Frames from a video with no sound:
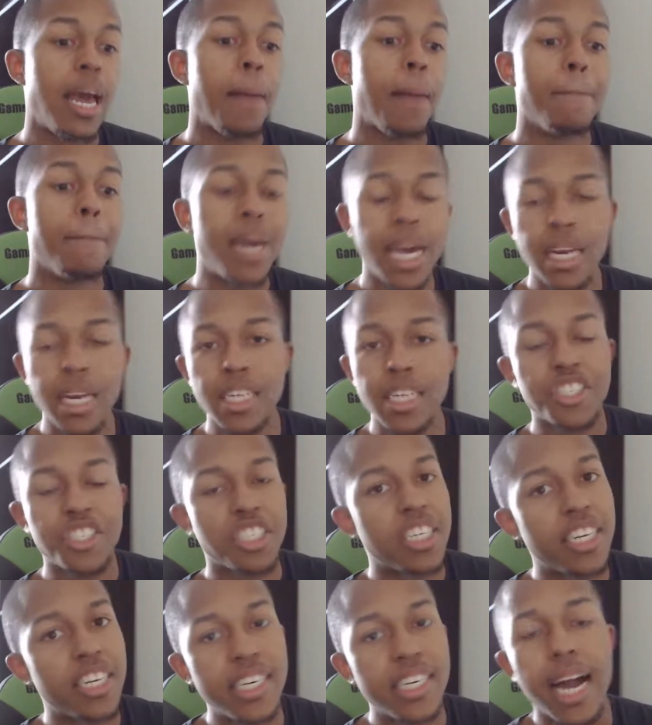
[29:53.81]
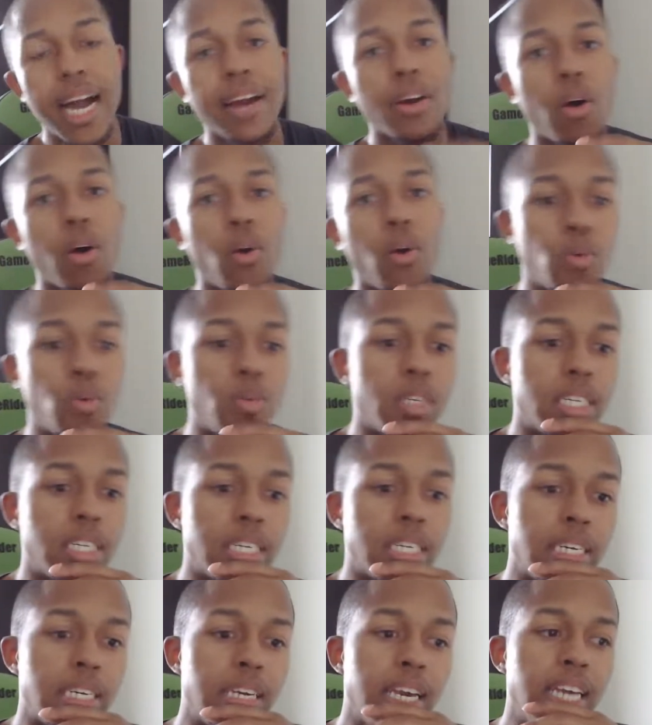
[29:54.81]
managed to not
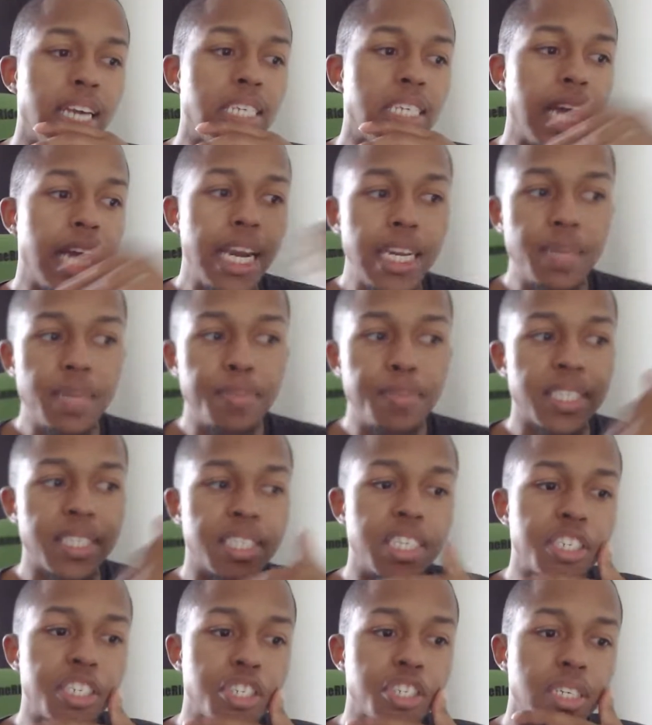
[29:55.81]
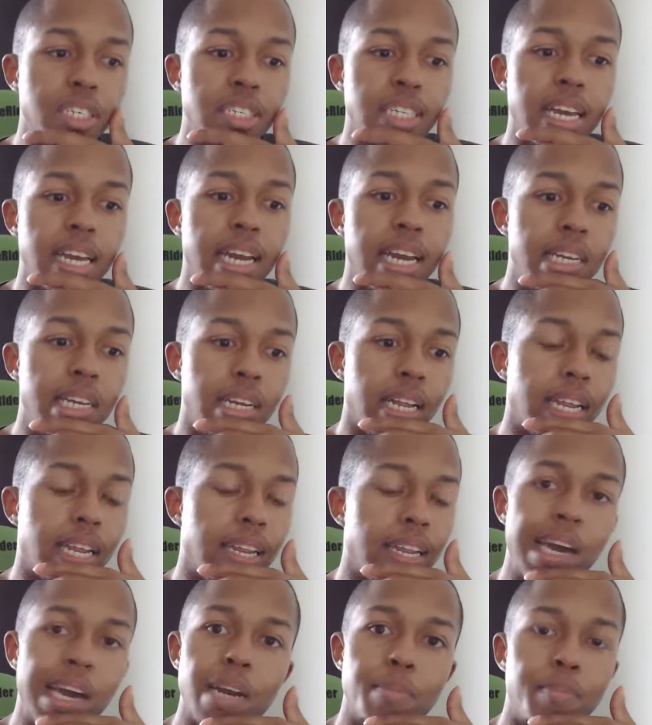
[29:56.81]
only gain a position that a
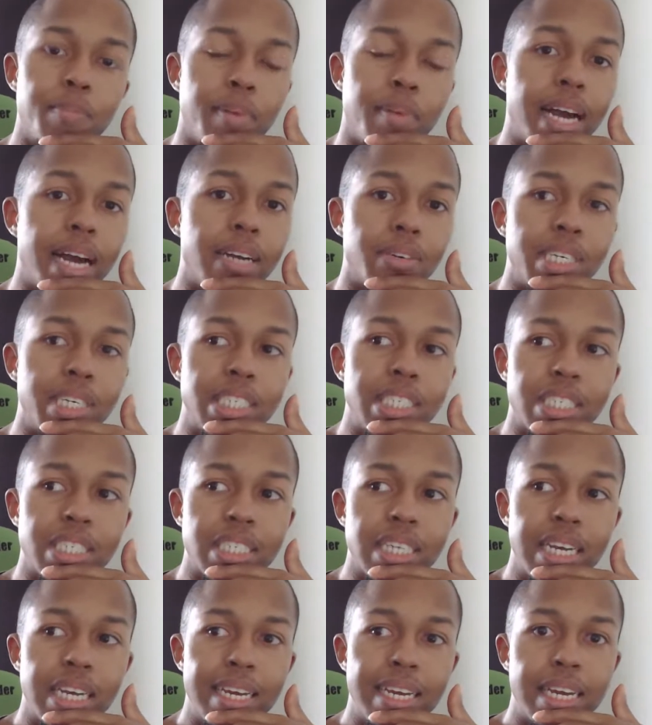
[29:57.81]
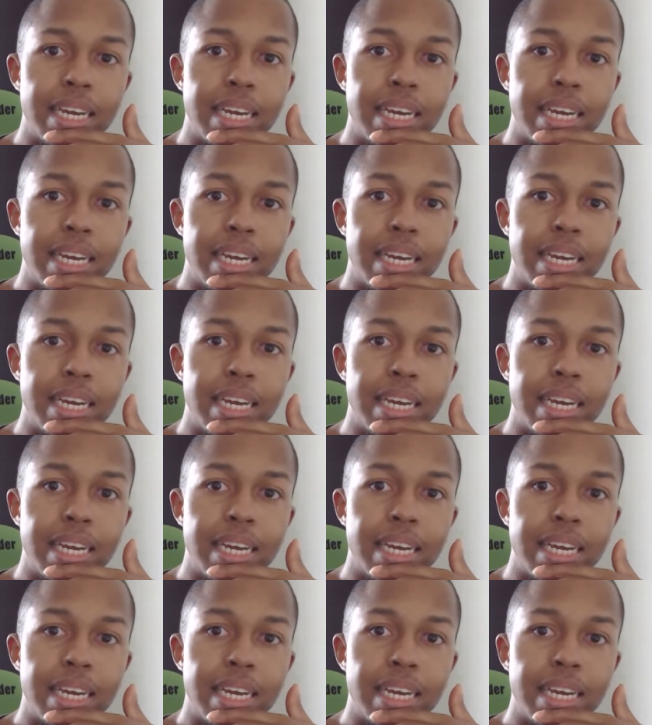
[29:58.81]
lot of pirates